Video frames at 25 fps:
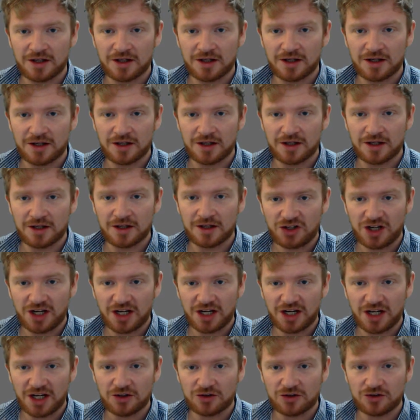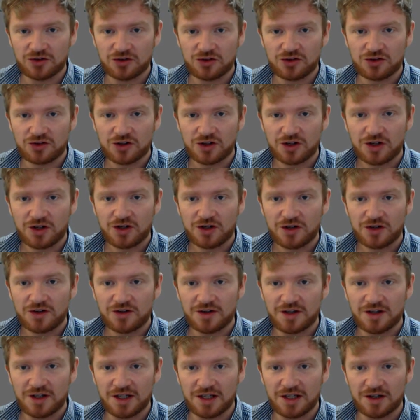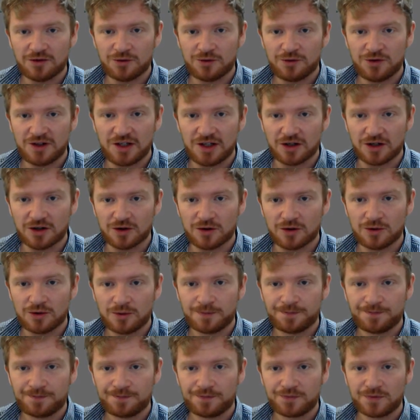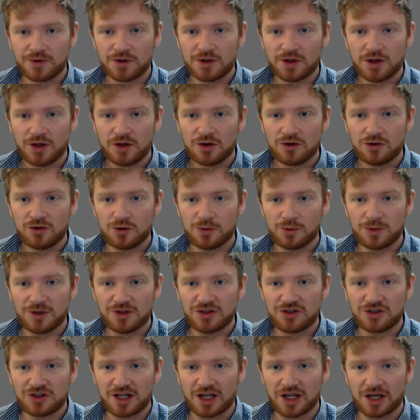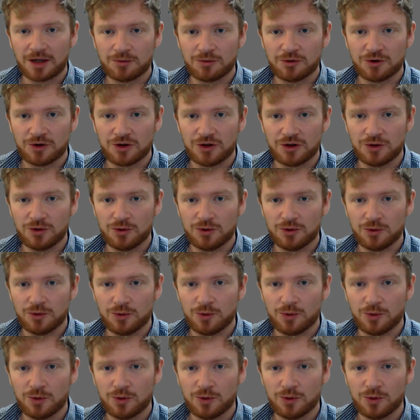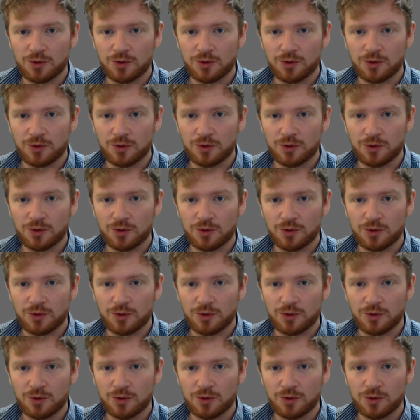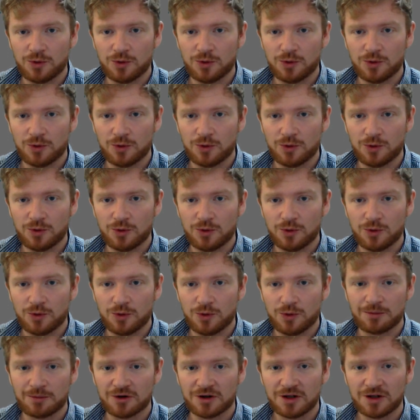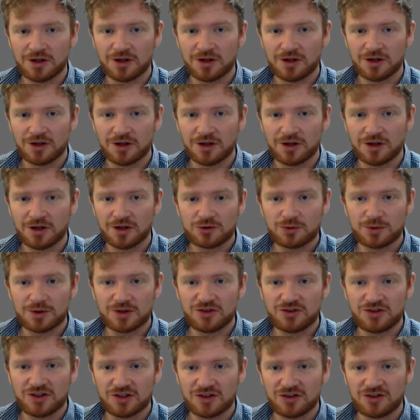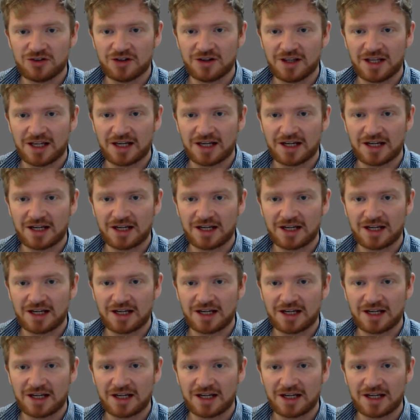change the video to which camera you want. So if I'm using my streaming camera, I can switch it to that camera